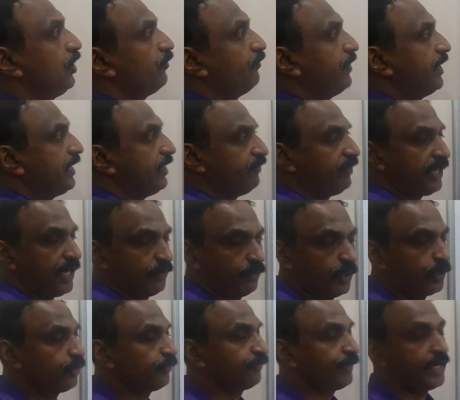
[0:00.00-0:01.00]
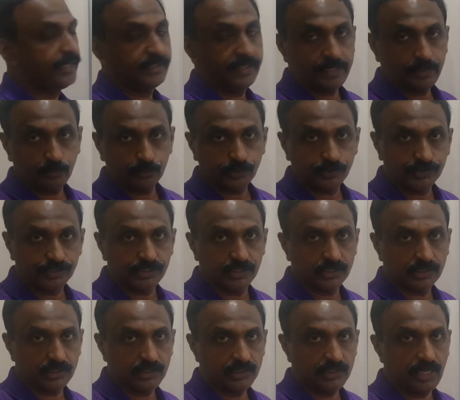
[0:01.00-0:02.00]
Whenever I want to find the equation of
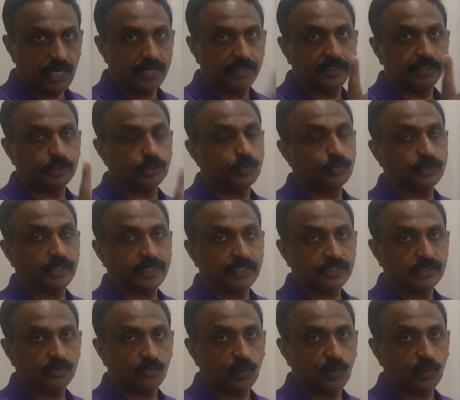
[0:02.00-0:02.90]
circle, I need 2 things.